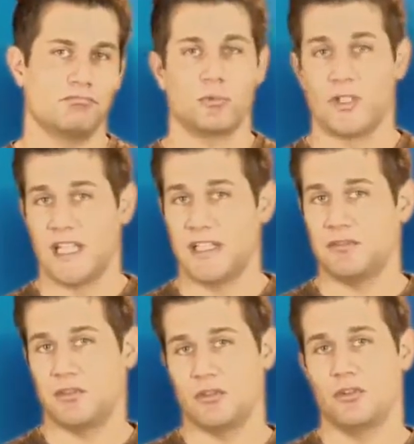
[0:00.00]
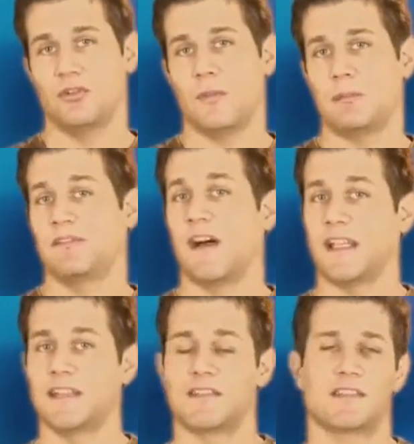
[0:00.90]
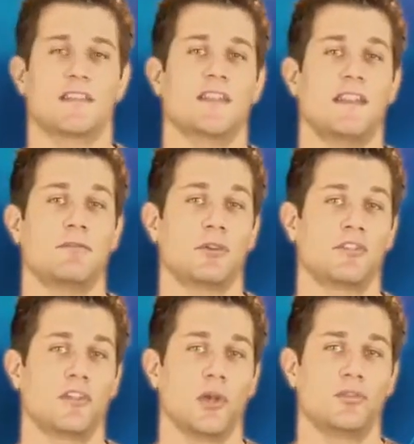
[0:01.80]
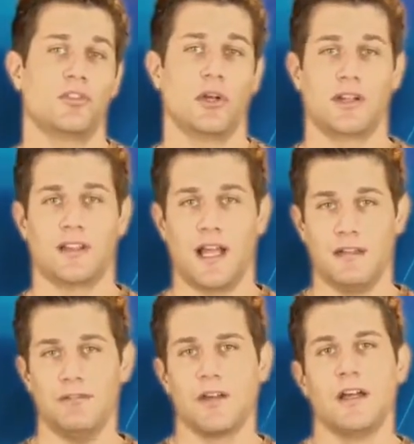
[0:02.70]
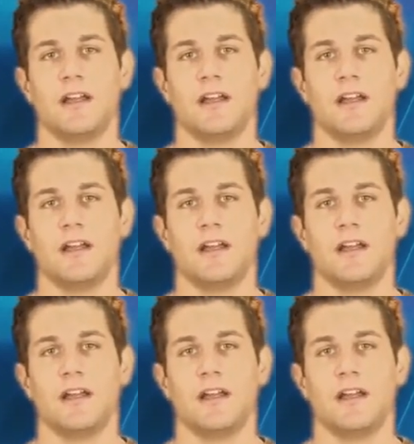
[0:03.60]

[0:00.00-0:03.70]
relate to maybe finding success after a slow start in life.